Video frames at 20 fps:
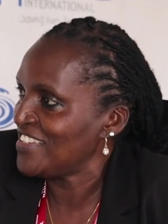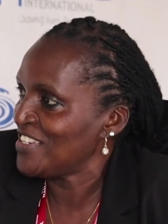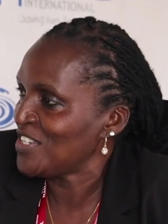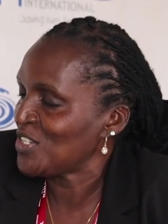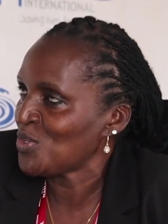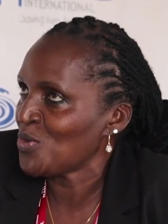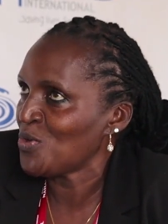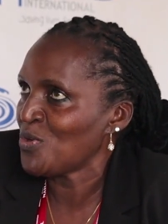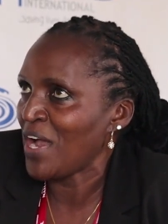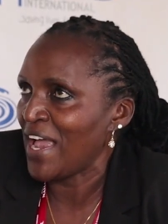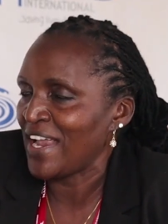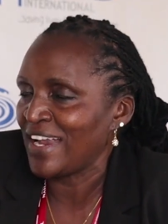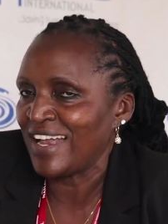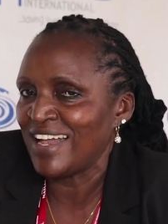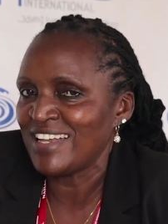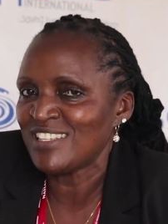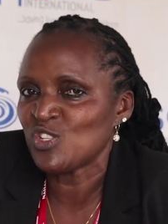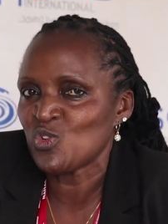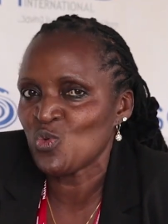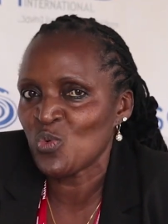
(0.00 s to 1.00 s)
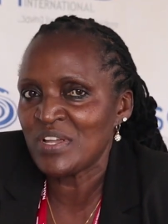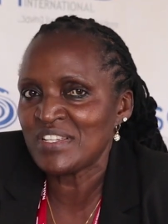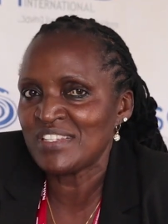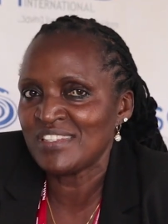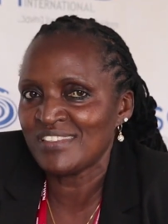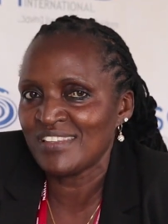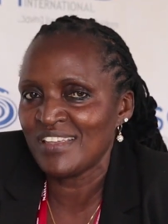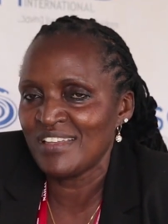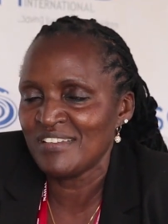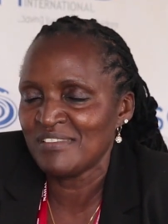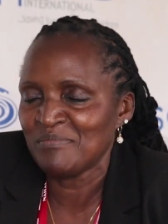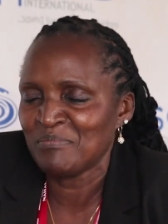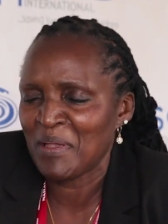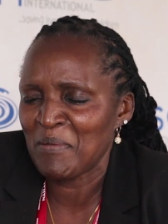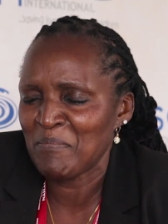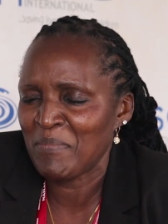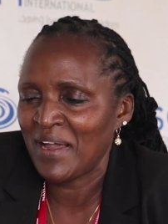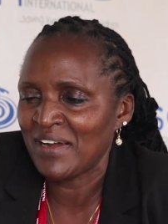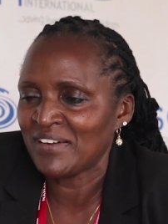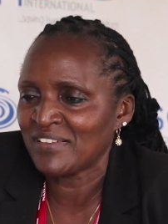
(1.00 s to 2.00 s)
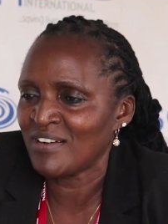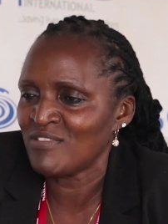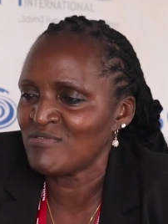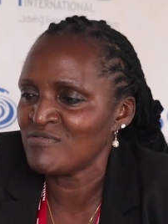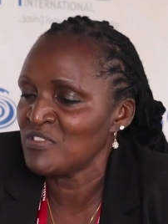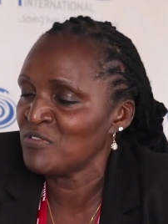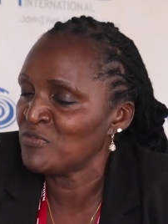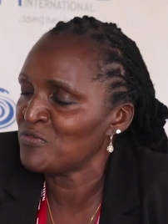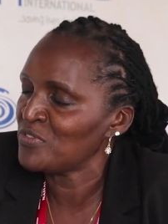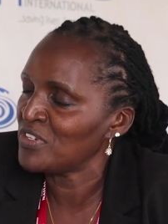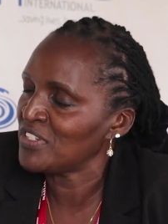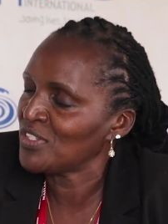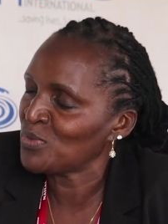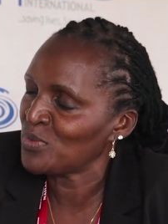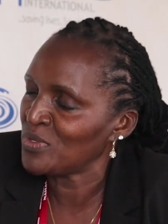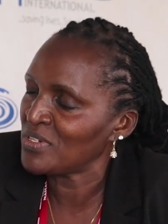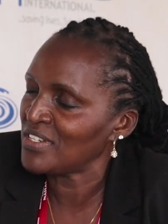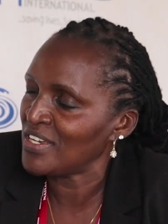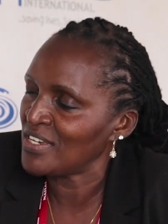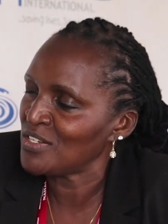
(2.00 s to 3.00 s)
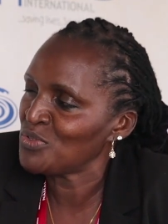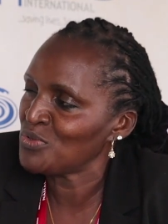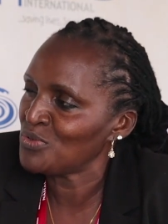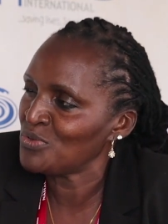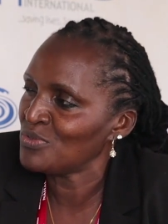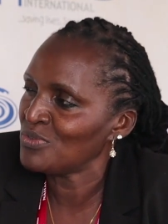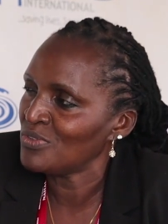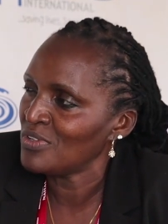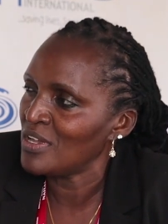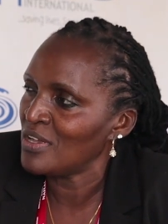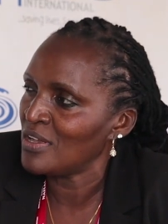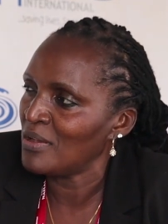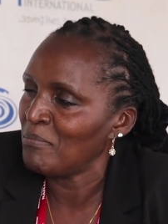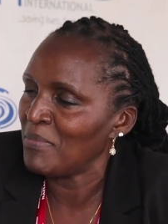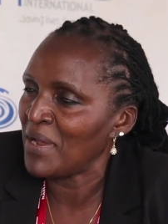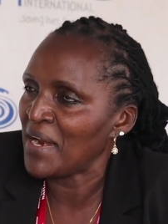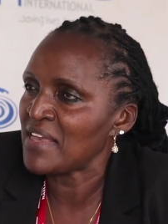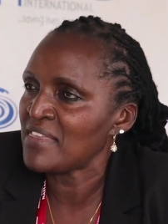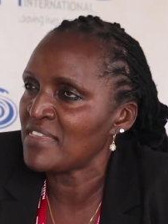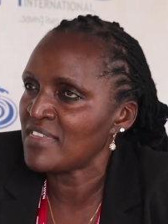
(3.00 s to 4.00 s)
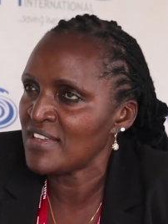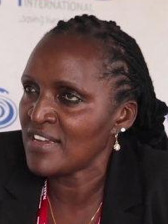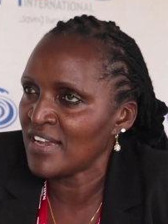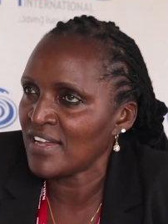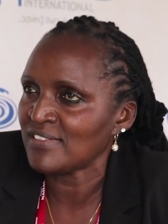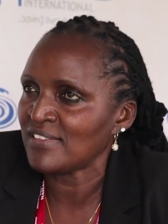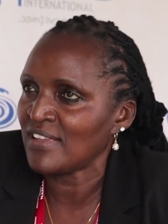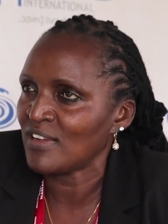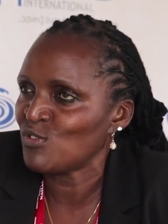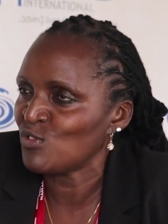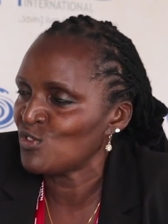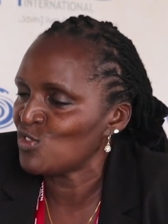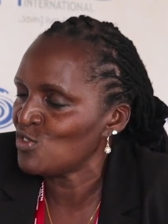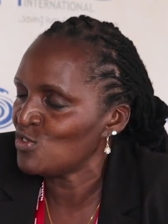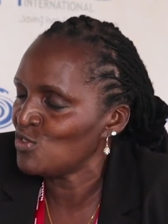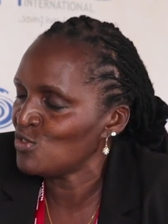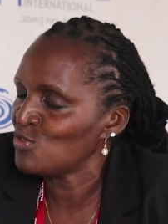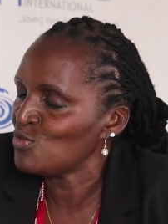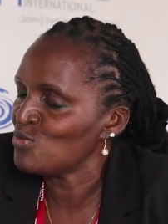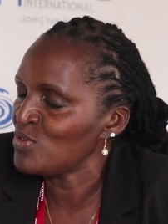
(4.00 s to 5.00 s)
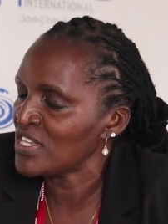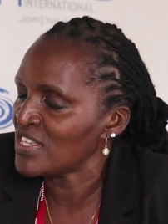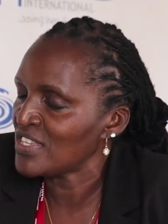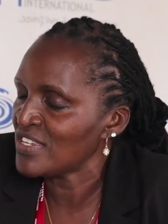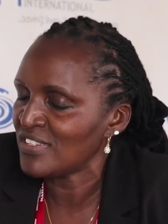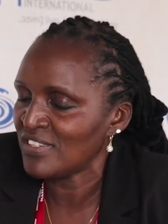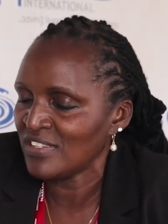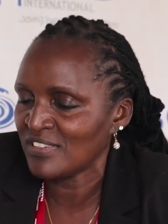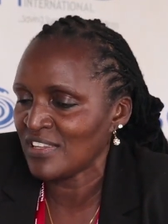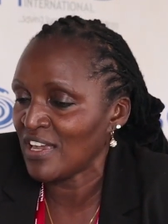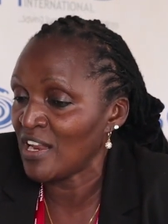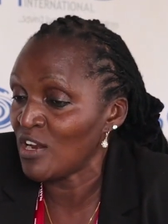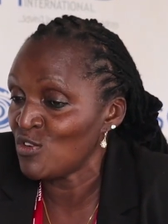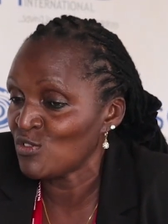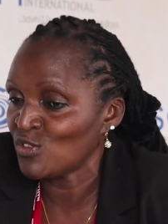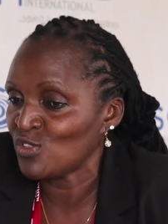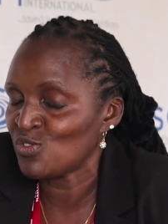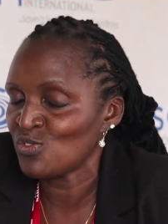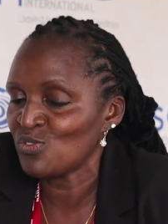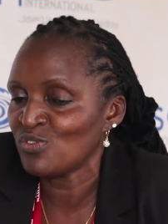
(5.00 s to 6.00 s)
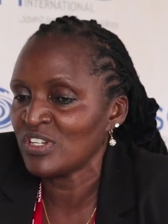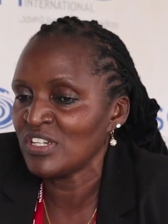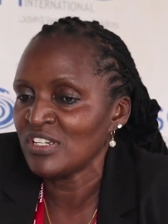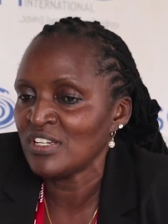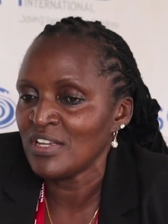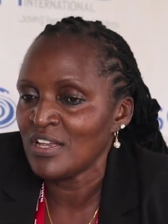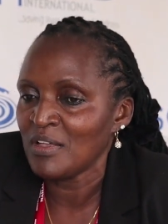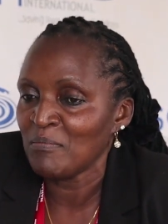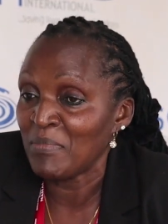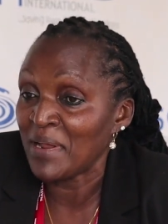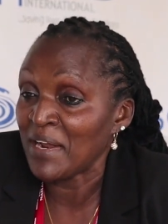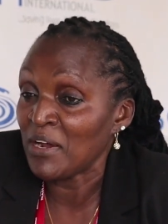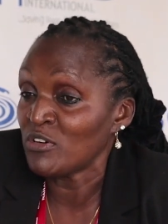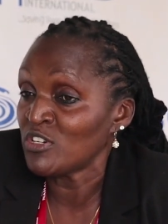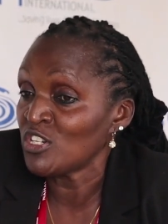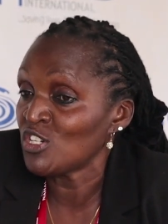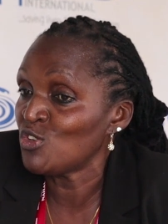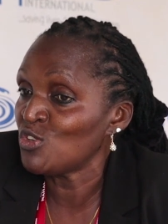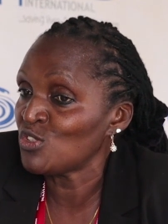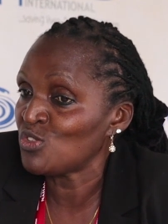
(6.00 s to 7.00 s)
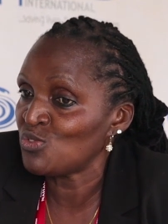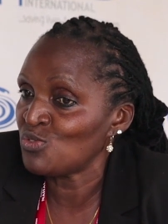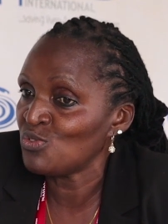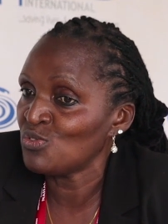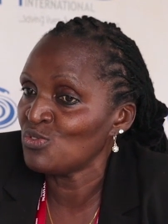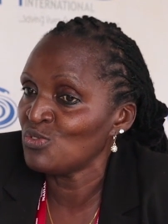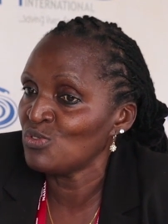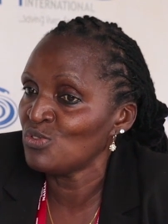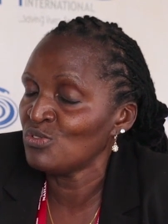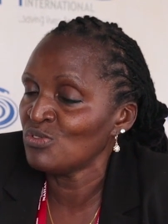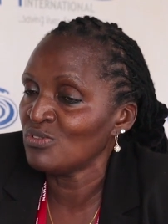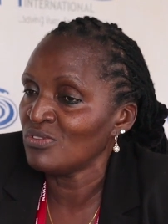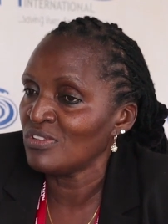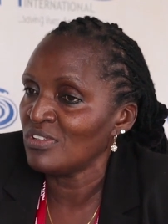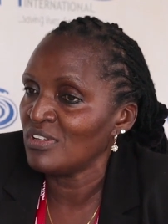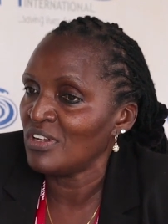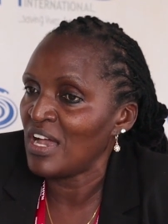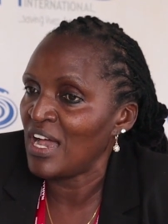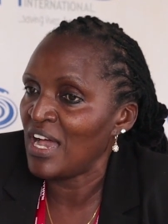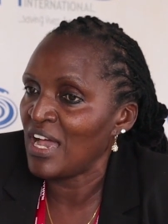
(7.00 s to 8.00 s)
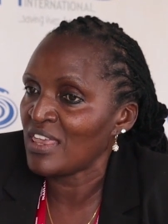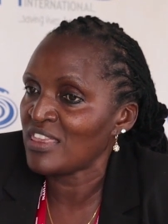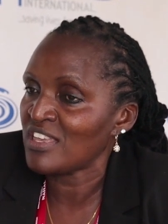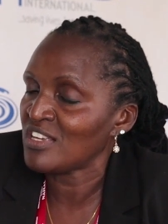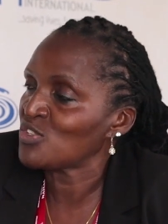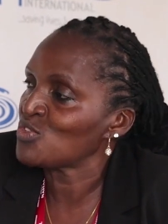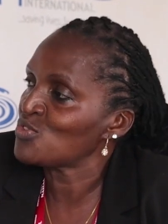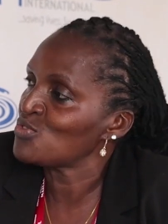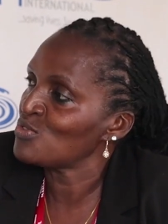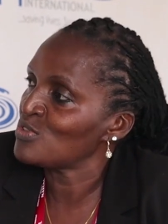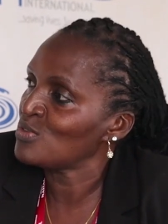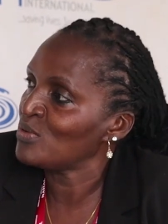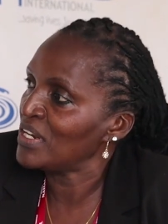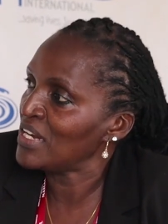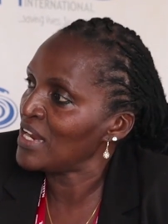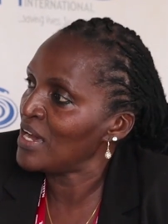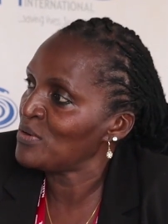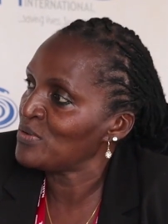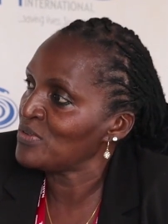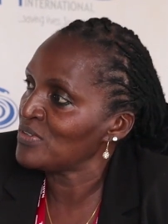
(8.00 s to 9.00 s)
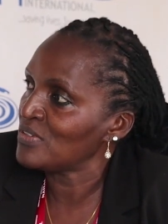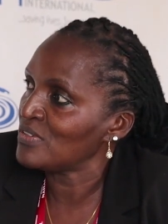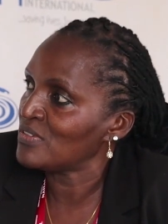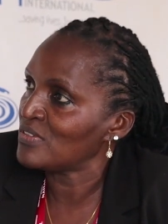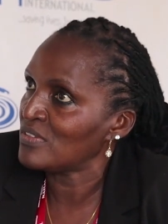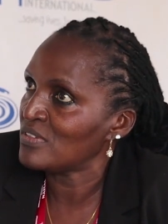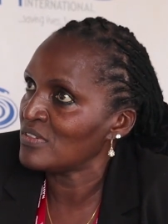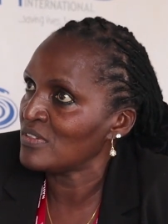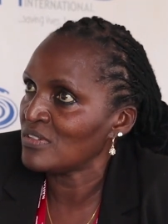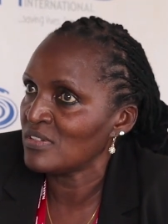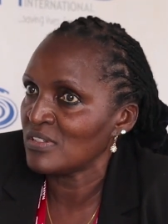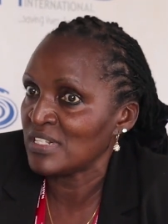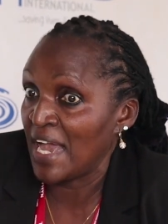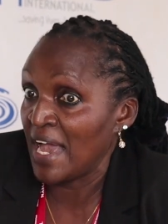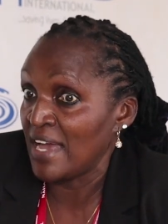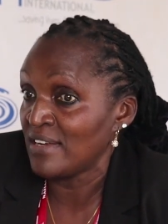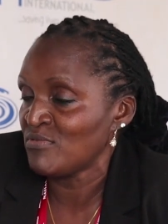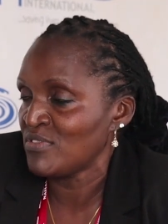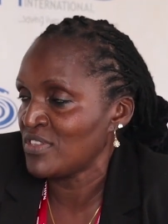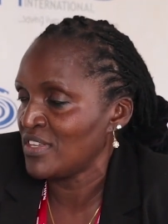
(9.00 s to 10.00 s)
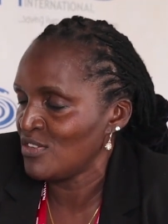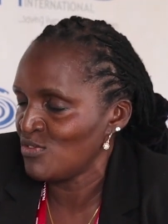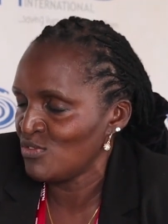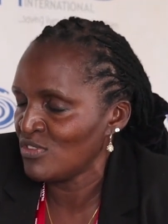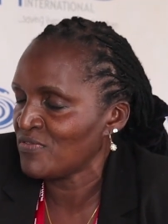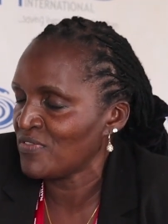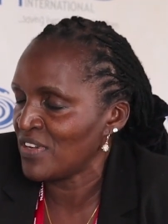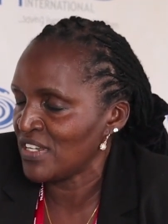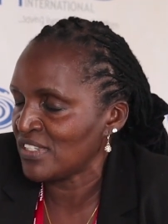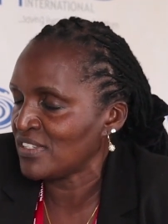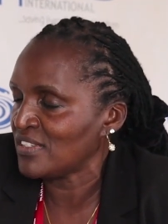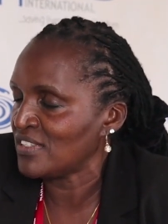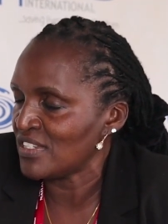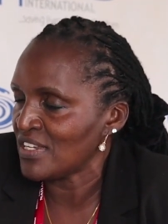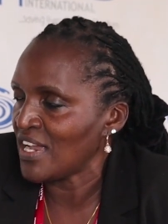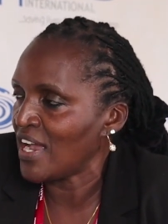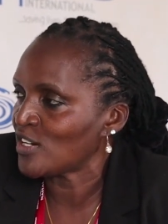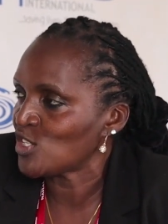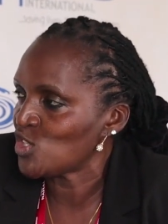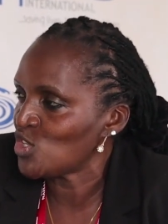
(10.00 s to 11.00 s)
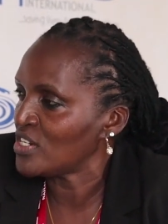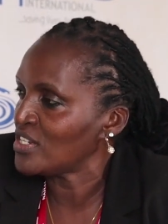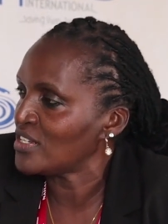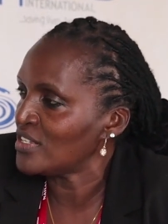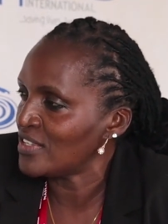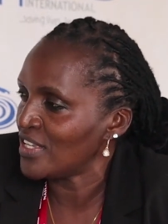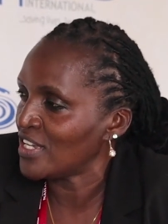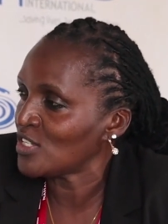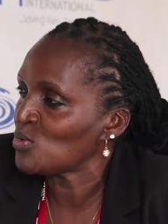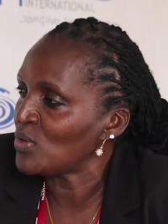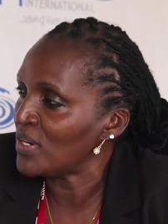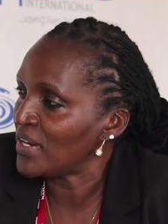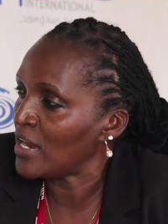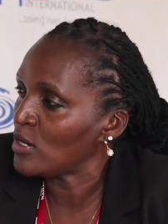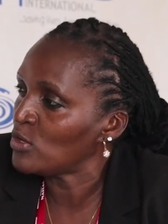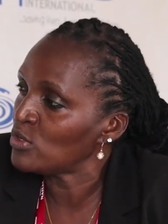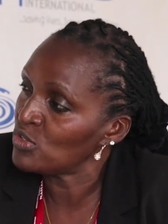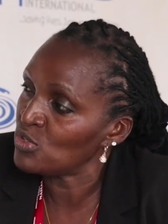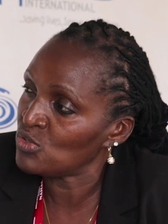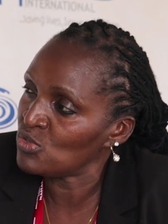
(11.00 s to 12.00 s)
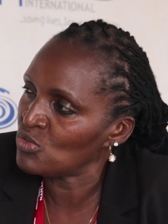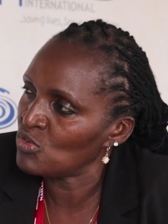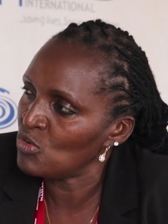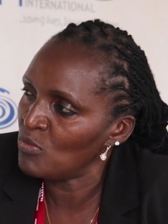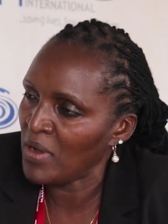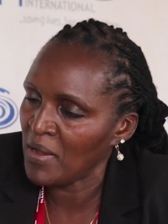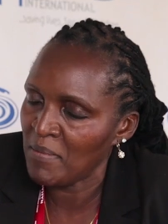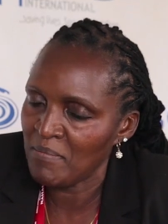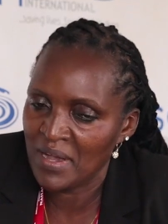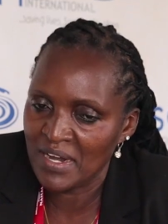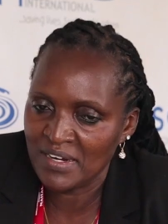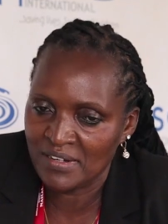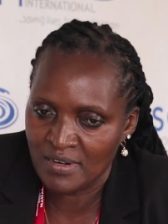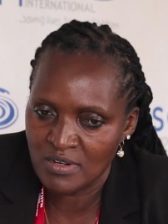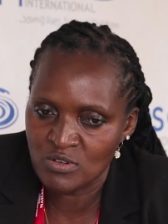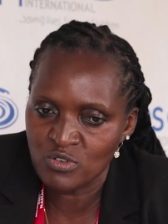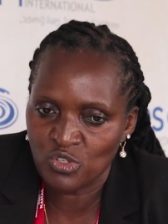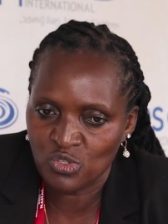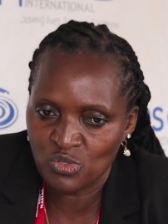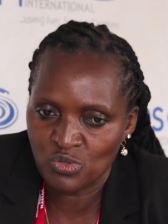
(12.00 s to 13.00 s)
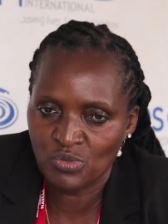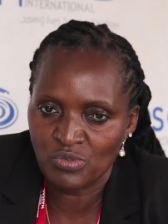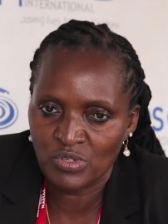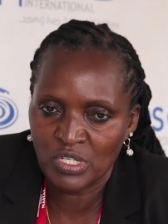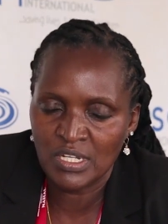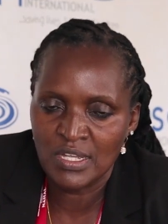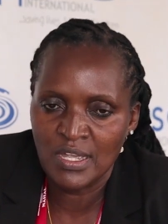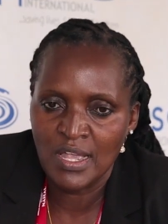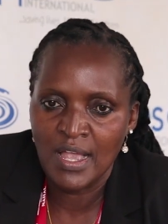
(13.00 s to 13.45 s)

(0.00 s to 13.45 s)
So I can't quite say my background influenced what I do. But I think as I continue doing this, it's a long story, but I only got to know the truth when I was done with the university, actually. That's when I got to know my background story.